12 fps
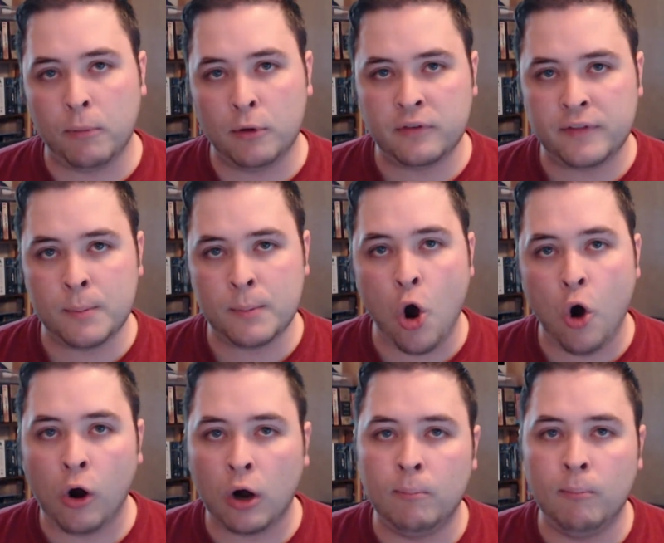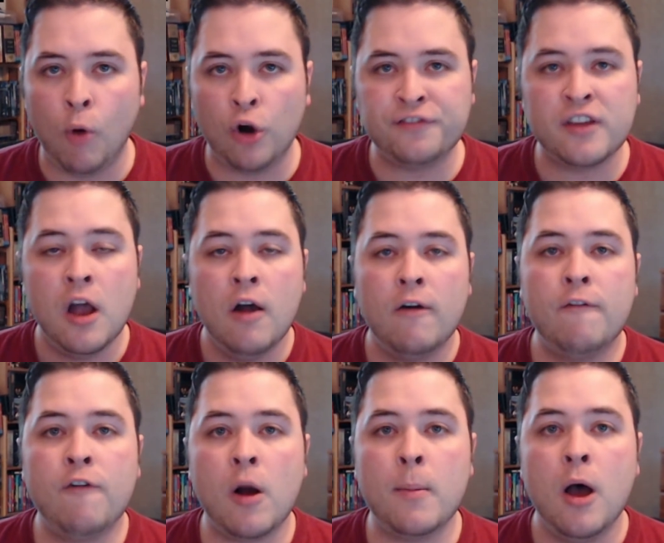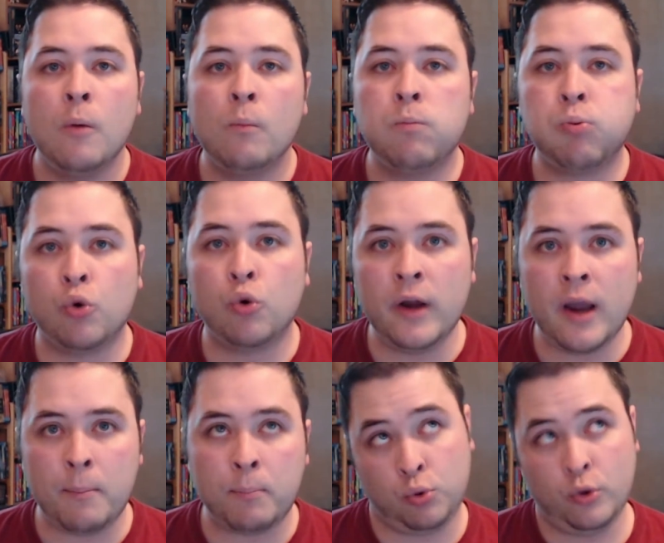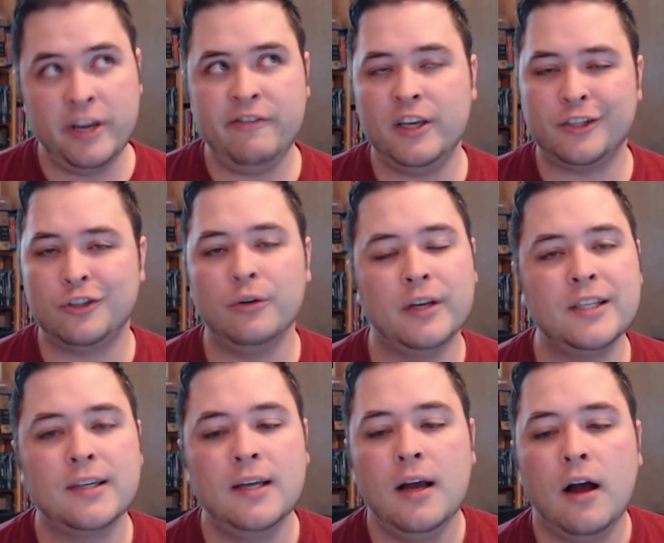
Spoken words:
Both of them are morphs from previous units.